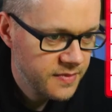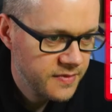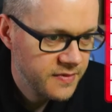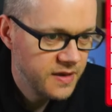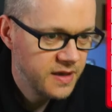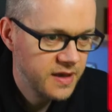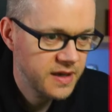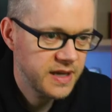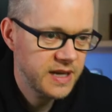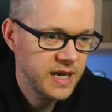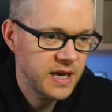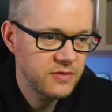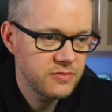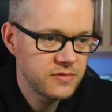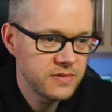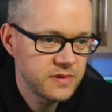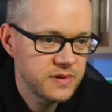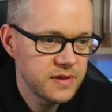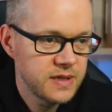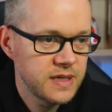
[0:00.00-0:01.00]
Okay, now.
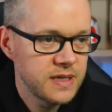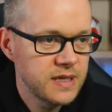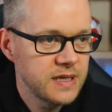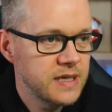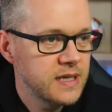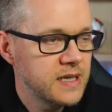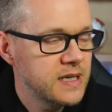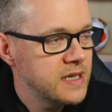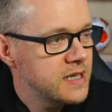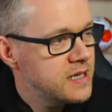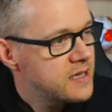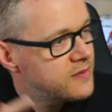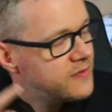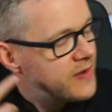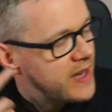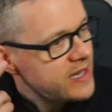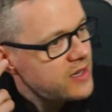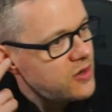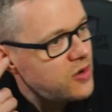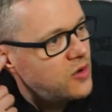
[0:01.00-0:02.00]

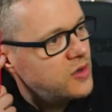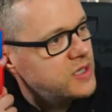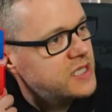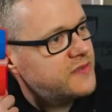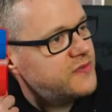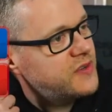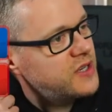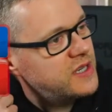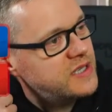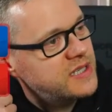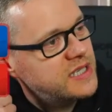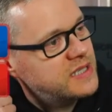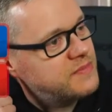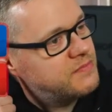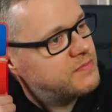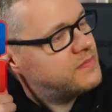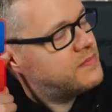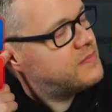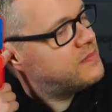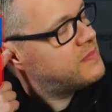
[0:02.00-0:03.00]
Weghorst versus
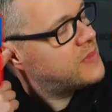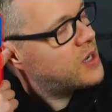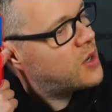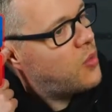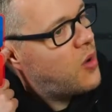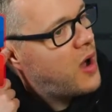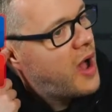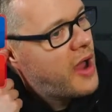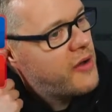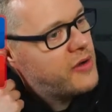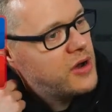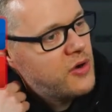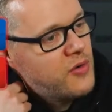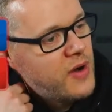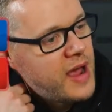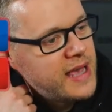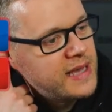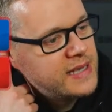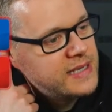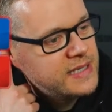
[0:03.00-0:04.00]
Maguire in a
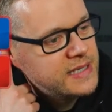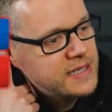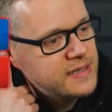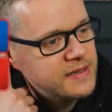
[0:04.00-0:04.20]
race.